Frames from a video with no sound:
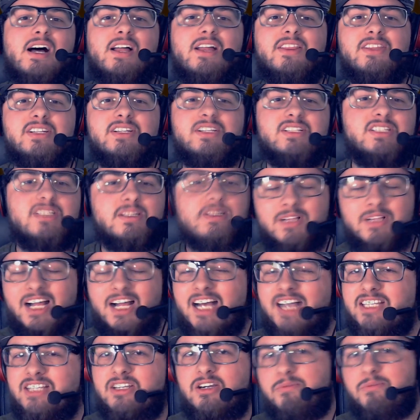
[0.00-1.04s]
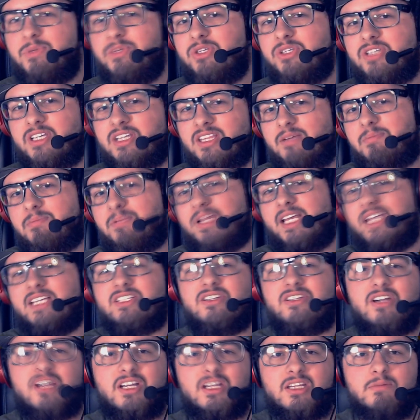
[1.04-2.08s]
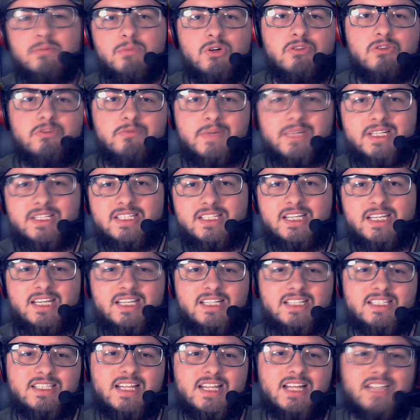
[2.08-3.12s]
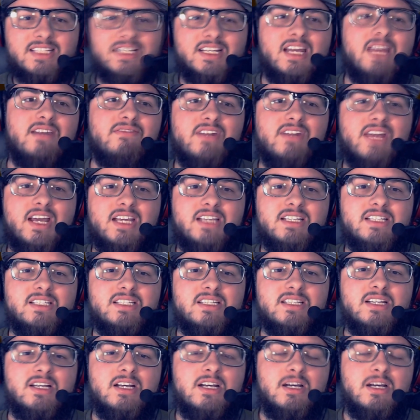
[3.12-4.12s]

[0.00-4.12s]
There's some classical music that plays during the movement scenes, and that's kind of nice.